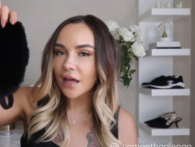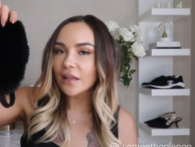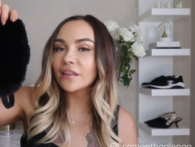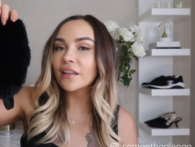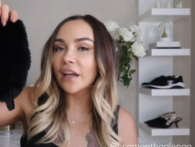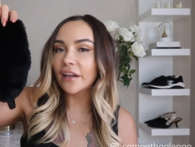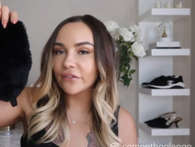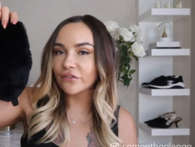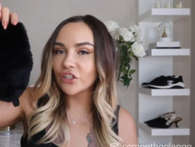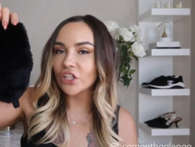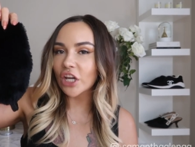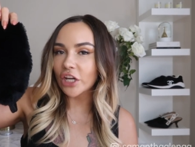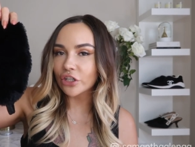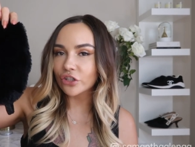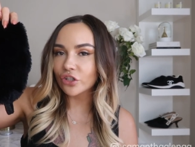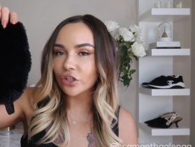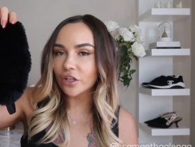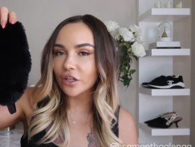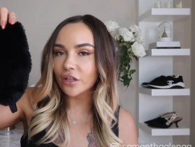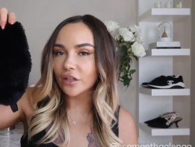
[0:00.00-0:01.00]
life
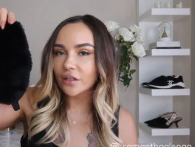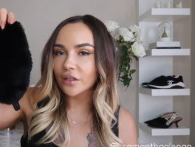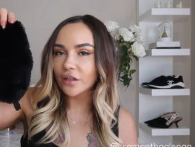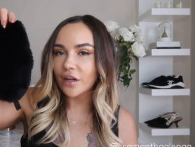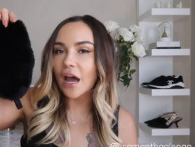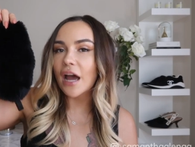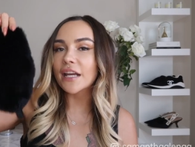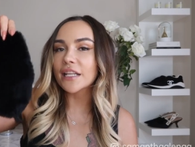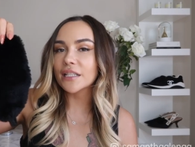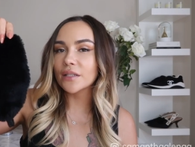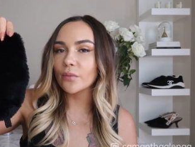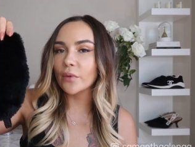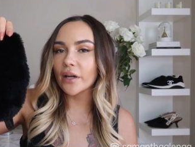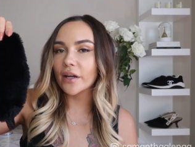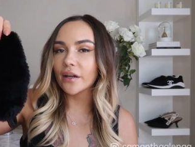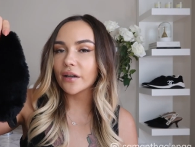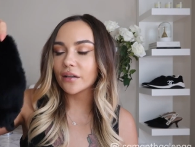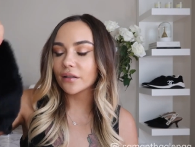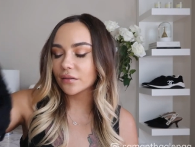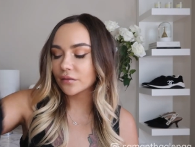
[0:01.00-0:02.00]
changer, I
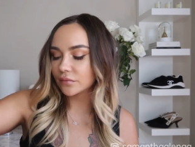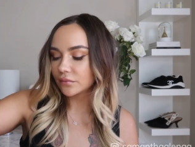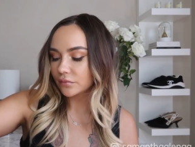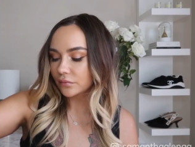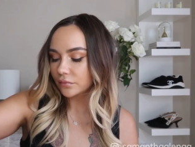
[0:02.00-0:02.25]
swear.